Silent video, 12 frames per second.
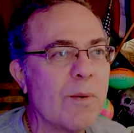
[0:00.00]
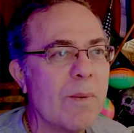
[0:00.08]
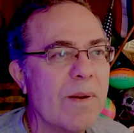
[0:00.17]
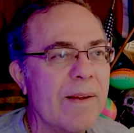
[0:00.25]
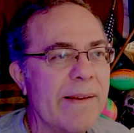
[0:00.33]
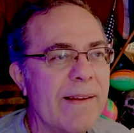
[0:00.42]
So
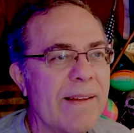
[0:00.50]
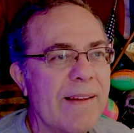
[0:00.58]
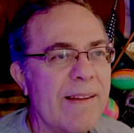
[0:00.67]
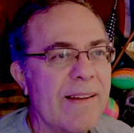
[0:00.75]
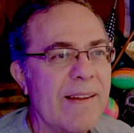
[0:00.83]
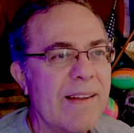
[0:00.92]

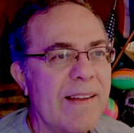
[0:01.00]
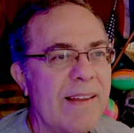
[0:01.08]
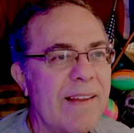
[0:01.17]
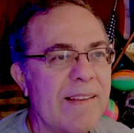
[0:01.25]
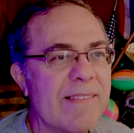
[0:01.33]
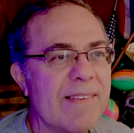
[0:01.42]

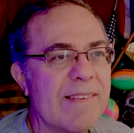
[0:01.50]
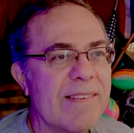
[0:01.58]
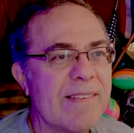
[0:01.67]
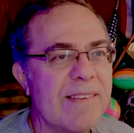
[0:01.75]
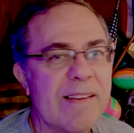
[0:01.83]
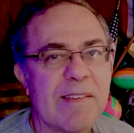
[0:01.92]
it's
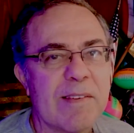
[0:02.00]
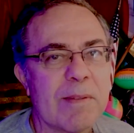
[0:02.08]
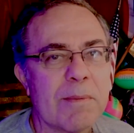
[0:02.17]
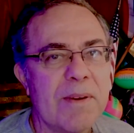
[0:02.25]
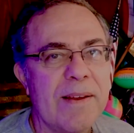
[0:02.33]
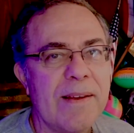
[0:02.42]

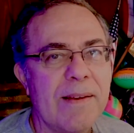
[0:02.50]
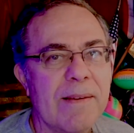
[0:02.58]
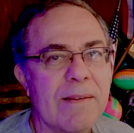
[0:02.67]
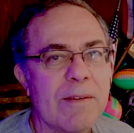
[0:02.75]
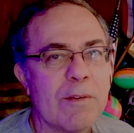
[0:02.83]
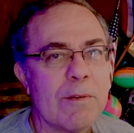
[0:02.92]
6-3
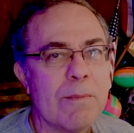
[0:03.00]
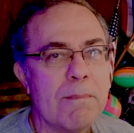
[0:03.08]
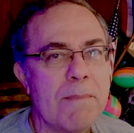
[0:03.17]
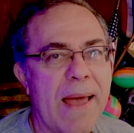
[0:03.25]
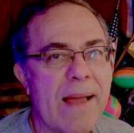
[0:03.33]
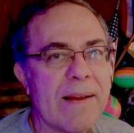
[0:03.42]

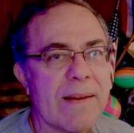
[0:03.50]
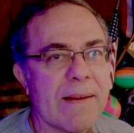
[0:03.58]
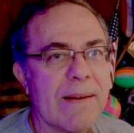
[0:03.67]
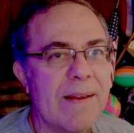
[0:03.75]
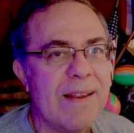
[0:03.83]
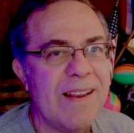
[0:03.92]

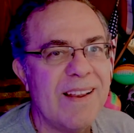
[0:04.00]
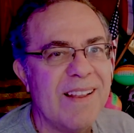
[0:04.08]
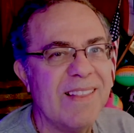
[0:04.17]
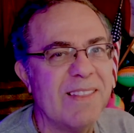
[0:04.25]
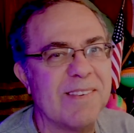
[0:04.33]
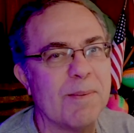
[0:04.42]
MAGA,
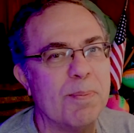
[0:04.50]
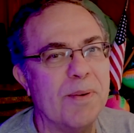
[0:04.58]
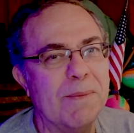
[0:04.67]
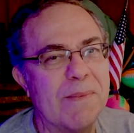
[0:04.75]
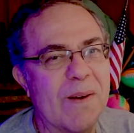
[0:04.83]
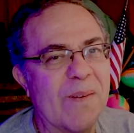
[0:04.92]
the
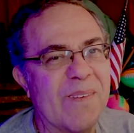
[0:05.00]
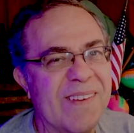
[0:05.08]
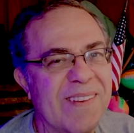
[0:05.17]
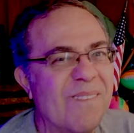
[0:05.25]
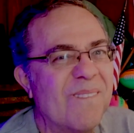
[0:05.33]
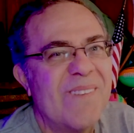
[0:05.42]
Supreme
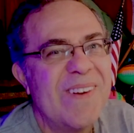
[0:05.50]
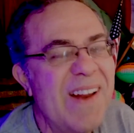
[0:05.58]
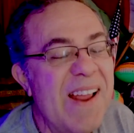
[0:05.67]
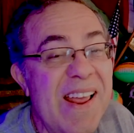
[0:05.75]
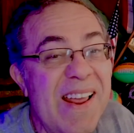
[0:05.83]
Court. No one.